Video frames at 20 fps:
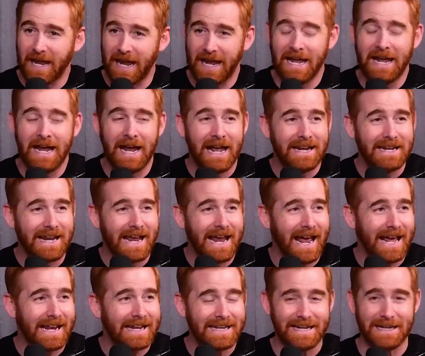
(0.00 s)
and
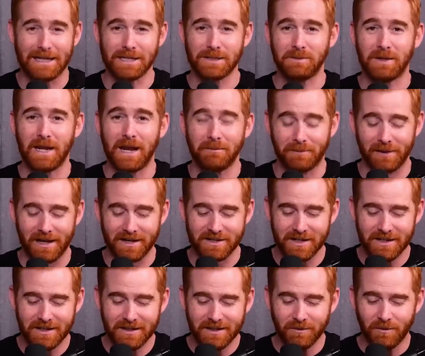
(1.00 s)
and ESPN
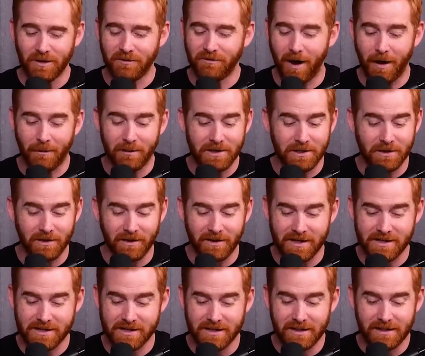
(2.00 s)
Plus. We've all been doing
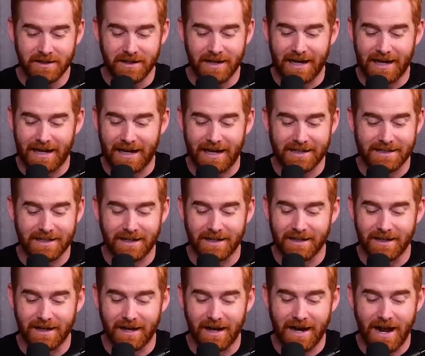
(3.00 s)
this, and I got to
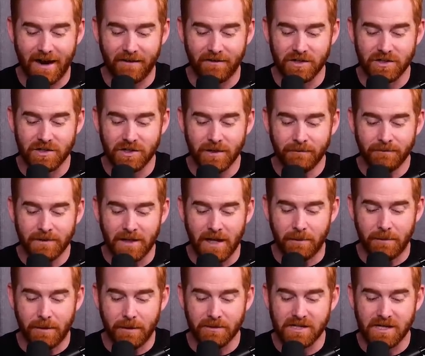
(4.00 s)
tell you, on average,
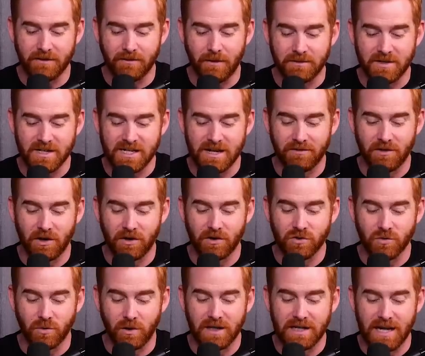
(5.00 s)
uh, people save up to
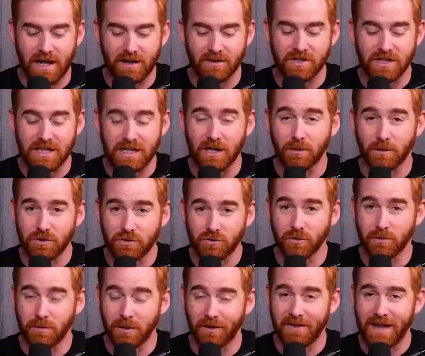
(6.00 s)
$720 a year with
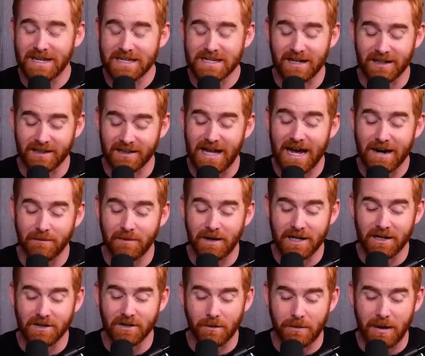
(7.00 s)
Truebill. That's a lot of
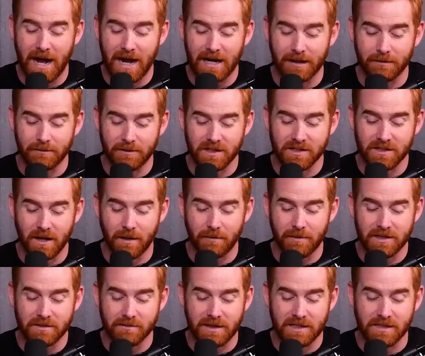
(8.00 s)
money in your pocket because
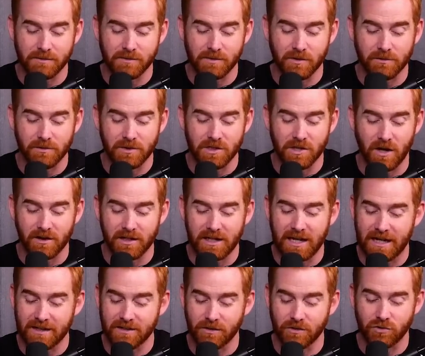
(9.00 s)
companies make subscriptions hard to
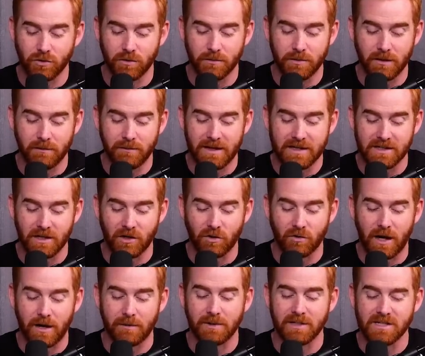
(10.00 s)
cancel. Truebill makes it
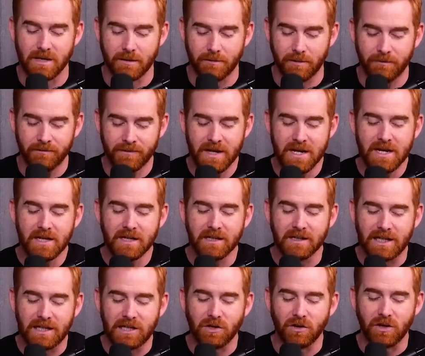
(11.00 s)
incredibly simple.
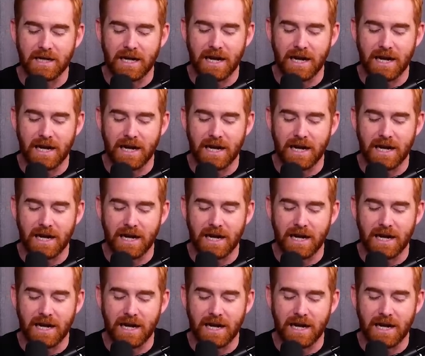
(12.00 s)
Link your